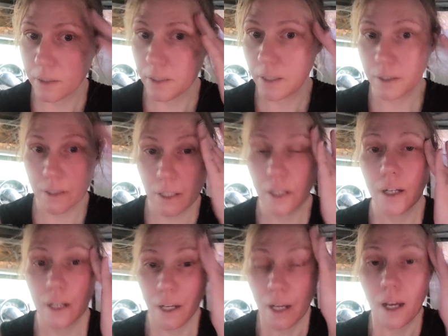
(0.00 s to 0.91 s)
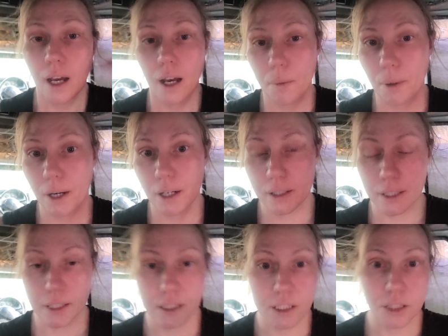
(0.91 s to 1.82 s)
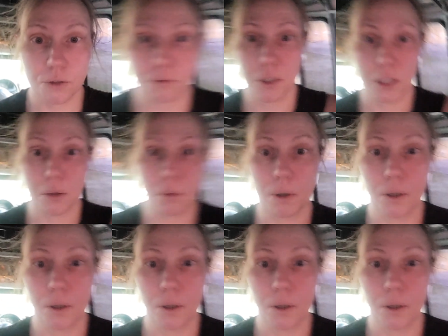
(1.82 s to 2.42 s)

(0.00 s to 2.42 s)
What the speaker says: dirt. Apparently it's just a really